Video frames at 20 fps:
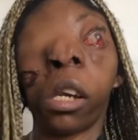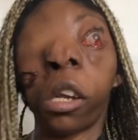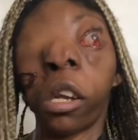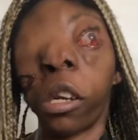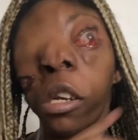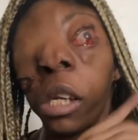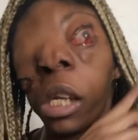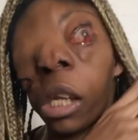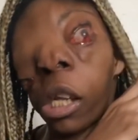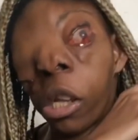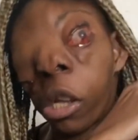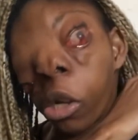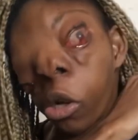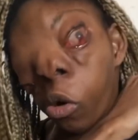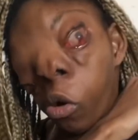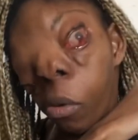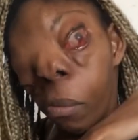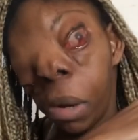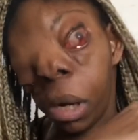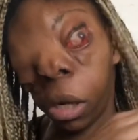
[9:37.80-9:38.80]
There's just
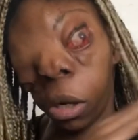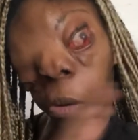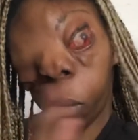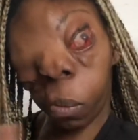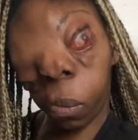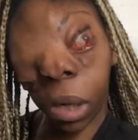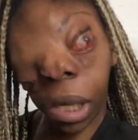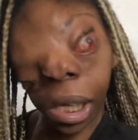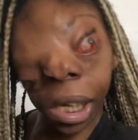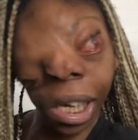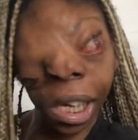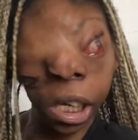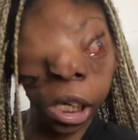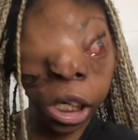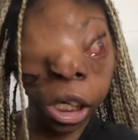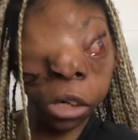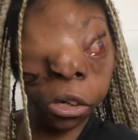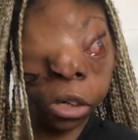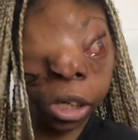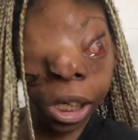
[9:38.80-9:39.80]
so much wind that's
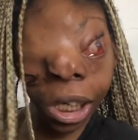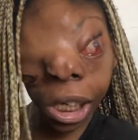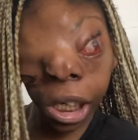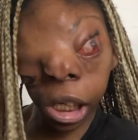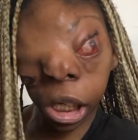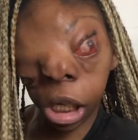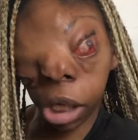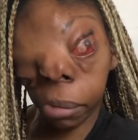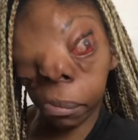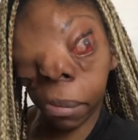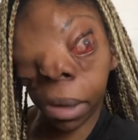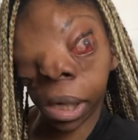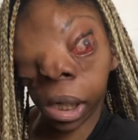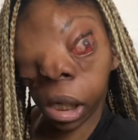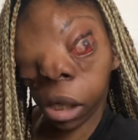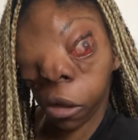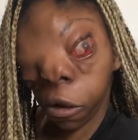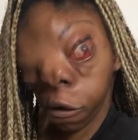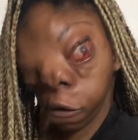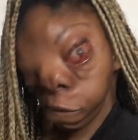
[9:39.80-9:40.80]
irritating
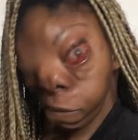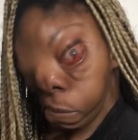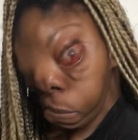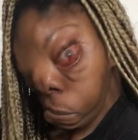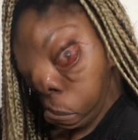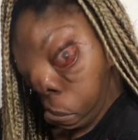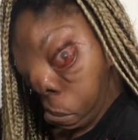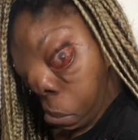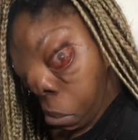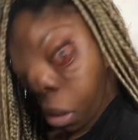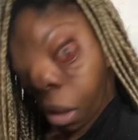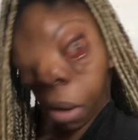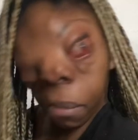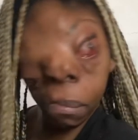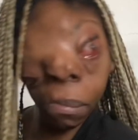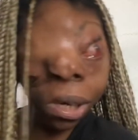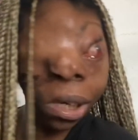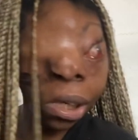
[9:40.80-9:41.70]
my